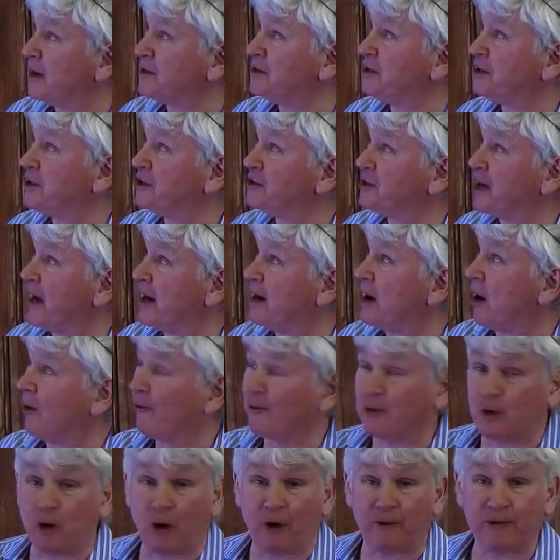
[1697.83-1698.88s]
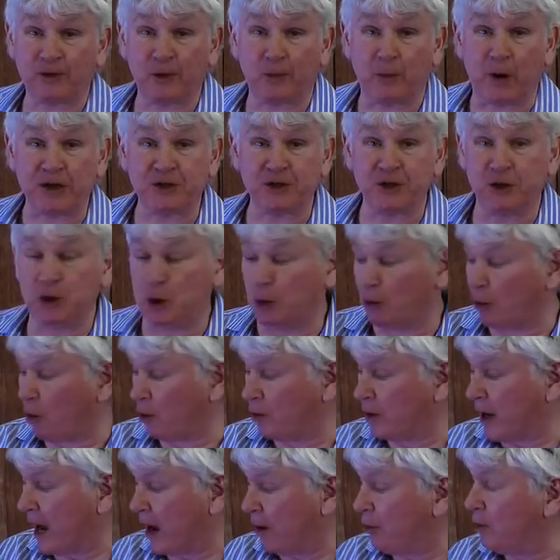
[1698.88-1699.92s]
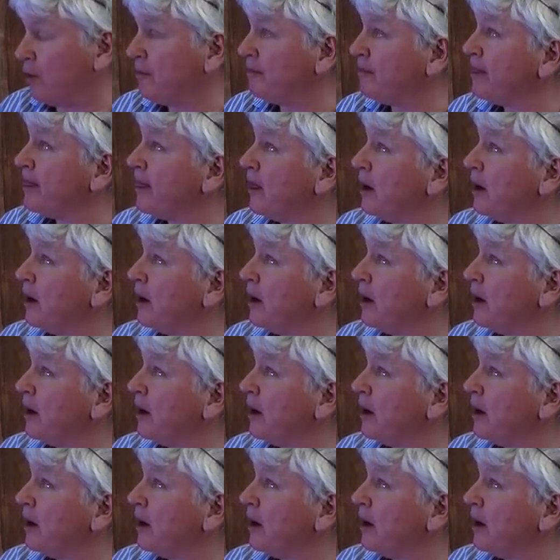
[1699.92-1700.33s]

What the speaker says: as he just said, off to Preston New Road now,